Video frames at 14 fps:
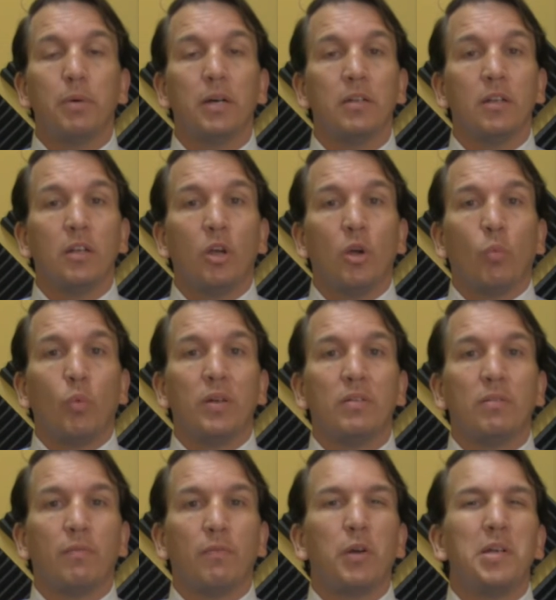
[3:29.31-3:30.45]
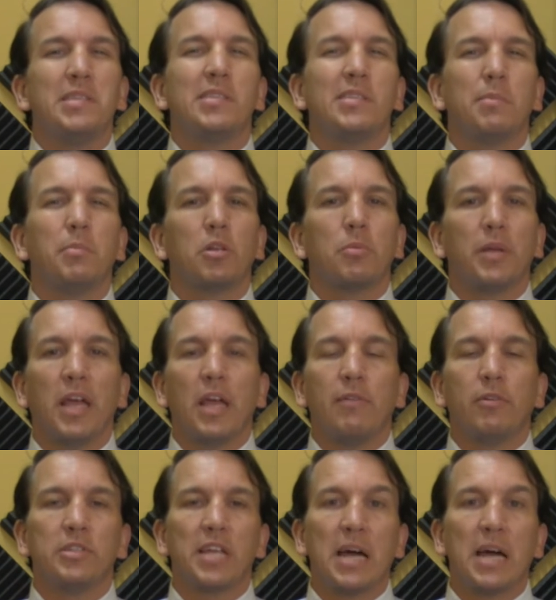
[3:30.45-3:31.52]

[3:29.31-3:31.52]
but when very similar behaviors